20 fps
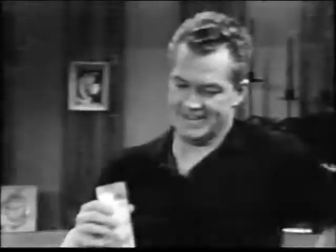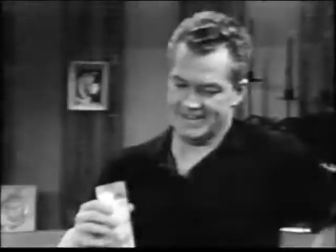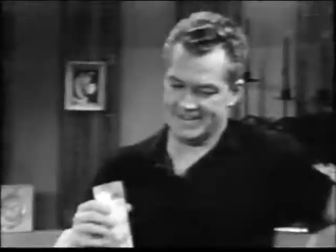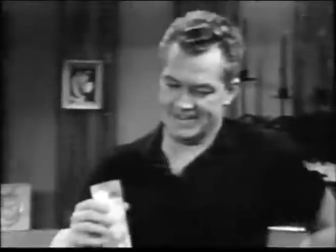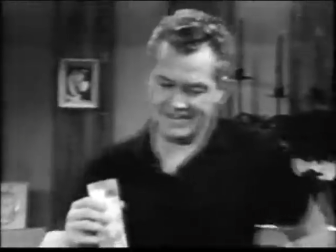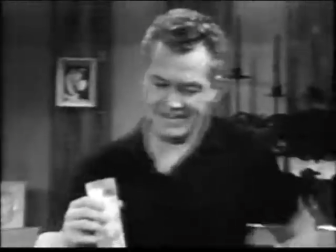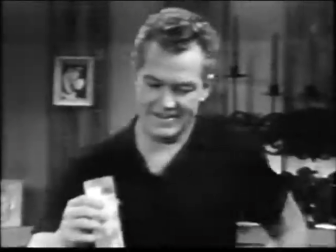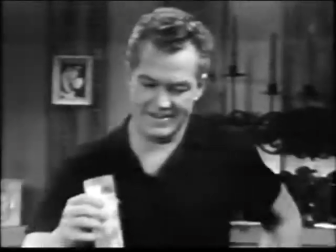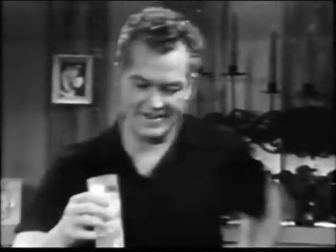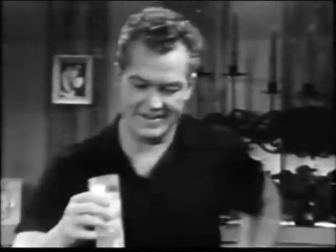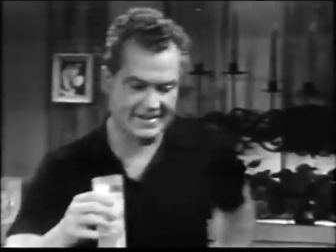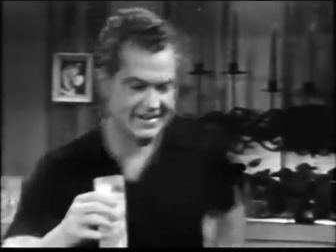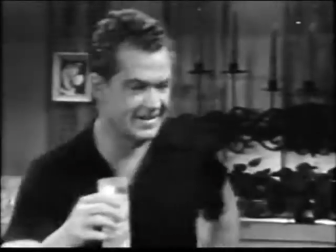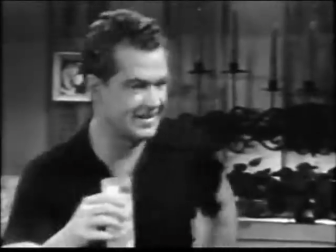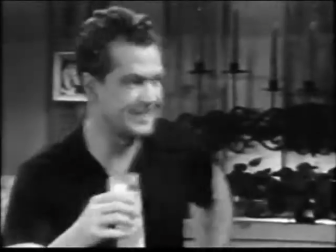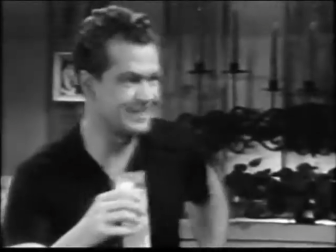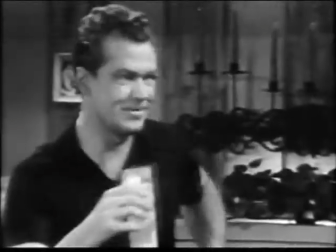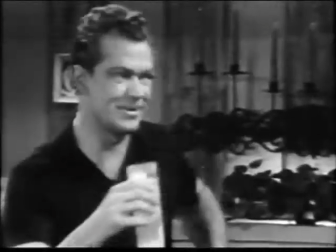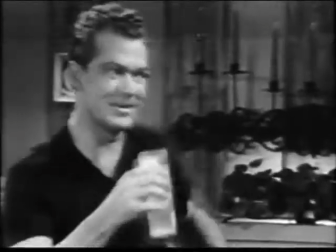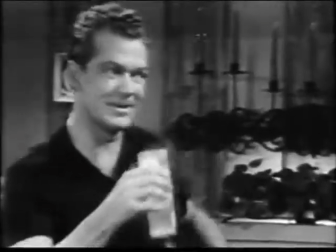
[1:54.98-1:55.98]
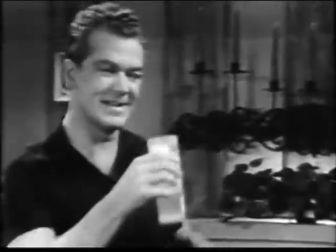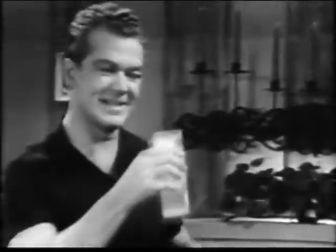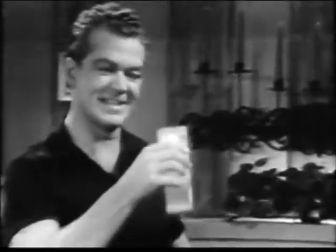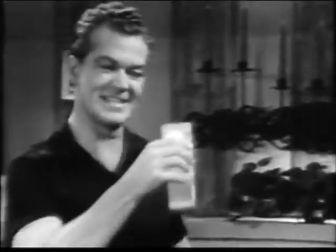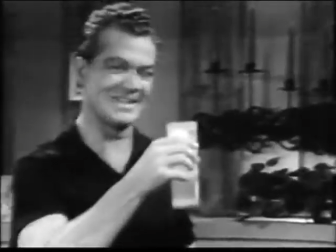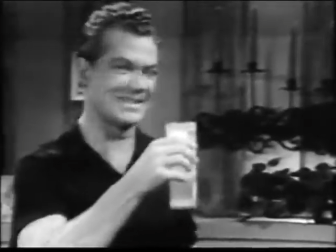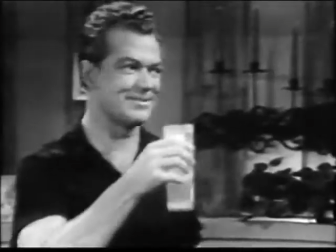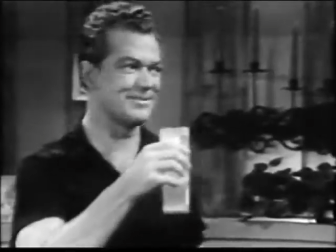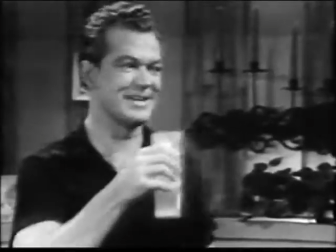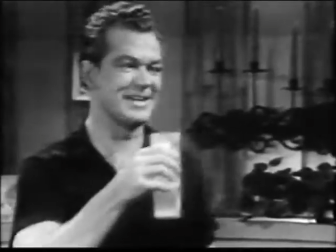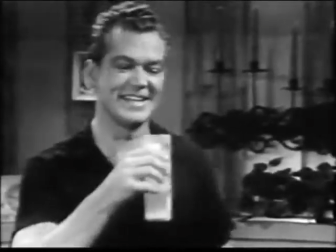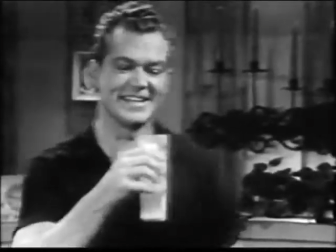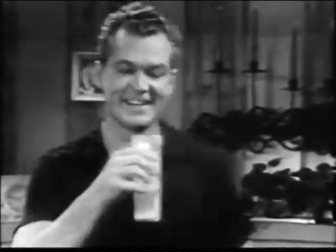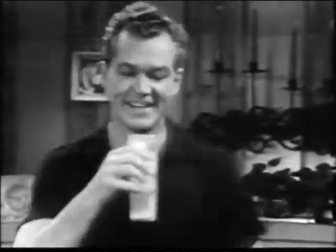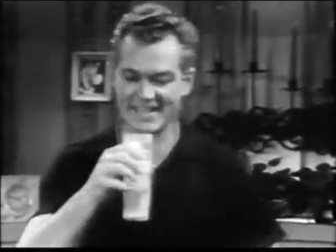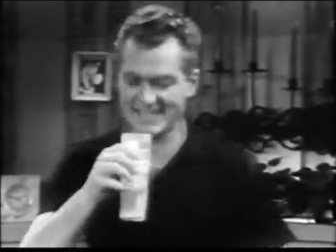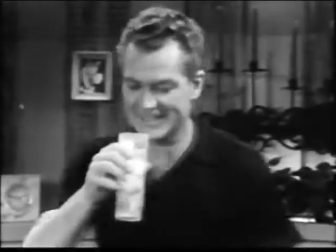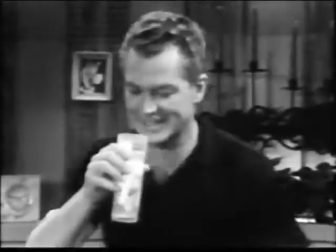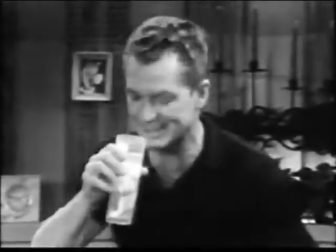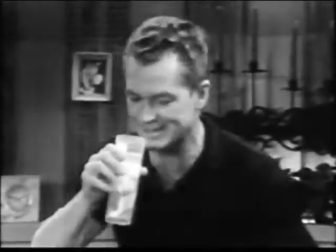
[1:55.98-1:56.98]
Ah, uh, boy, this is really going
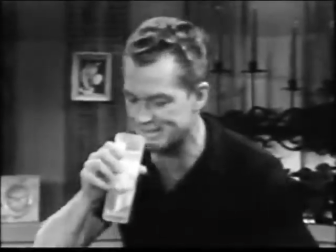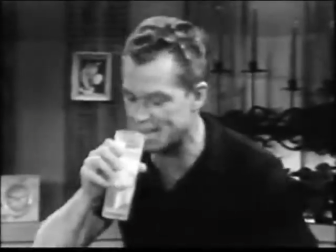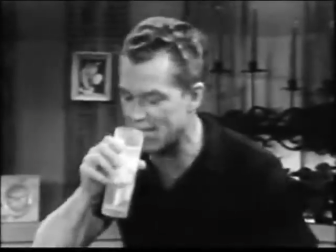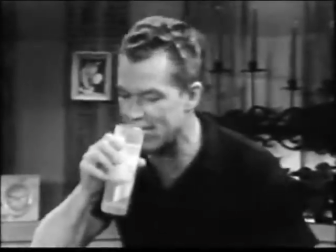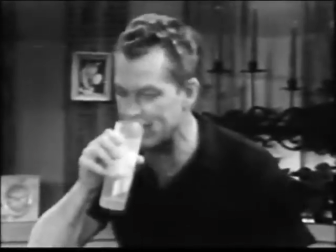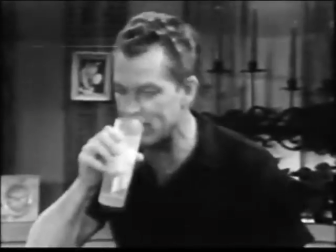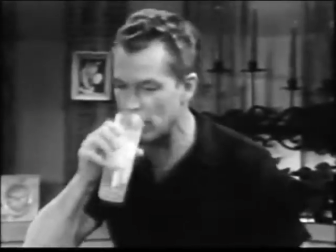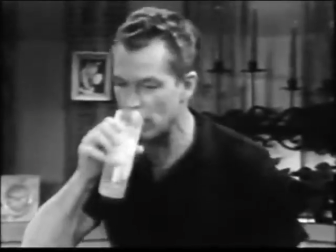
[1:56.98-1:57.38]
to hit the spot.